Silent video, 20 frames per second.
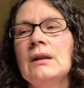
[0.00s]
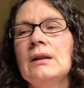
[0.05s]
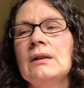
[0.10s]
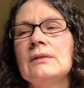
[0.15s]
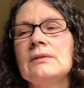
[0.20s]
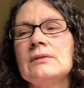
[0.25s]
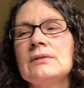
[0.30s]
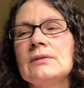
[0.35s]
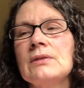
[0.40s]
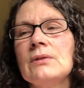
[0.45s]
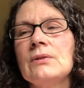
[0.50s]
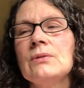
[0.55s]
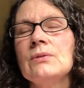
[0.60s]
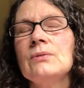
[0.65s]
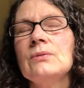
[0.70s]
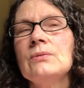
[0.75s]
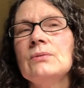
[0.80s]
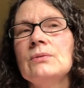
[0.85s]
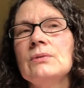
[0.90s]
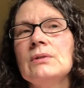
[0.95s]

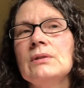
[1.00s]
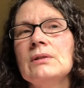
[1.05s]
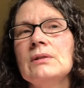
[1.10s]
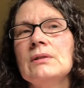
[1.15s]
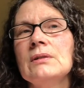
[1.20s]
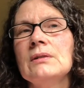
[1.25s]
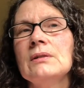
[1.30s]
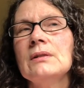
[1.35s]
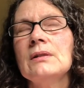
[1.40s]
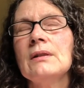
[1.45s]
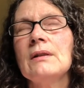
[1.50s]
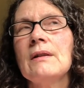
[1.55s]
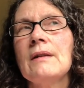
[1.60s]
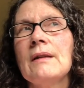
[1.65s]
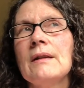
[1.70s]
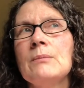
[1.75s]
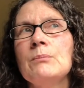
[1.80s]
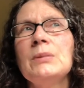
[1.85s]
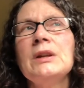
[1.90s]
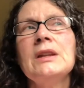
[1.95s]
So,
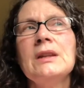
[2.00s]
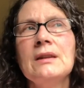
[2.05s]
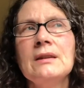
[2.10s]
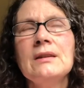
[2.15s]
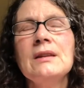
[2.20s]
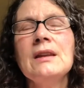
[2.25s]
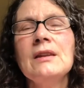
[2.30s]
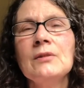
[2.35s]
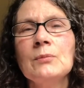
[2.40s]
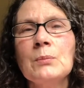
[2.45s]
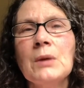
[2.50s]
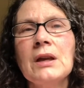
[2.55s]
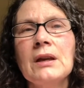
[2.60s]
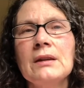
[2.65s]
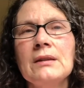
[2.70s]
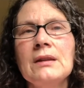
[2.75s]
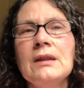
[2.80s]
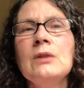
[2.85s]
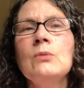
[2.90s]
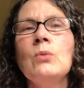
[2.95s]
but in his mind,
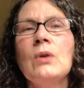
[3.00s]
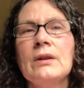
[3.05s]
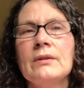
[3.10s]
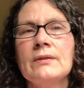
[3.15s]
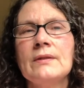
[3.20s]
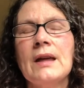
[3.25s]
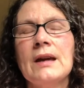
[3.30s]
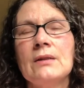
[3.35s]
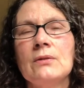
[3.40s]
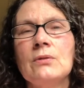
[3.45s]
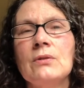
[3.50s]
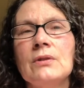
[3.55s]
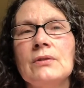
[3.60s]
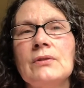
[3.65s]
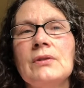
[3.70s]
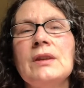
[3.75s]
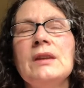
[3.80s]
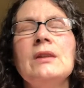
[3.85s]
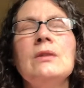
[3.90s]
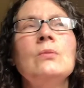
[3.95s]
he was that horse.
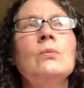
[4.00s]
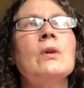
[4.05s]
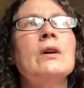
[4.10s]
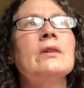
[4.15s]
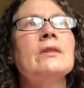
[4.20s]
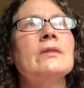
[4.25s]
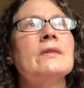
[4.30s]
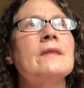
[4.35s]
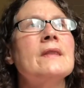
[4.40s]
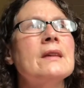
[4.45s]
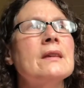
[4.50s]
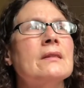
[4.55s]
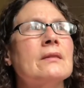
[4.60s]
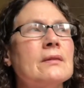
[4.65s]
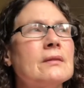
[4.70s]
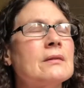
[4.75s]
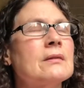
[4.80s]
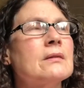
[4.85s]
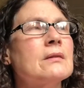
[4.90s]
He was this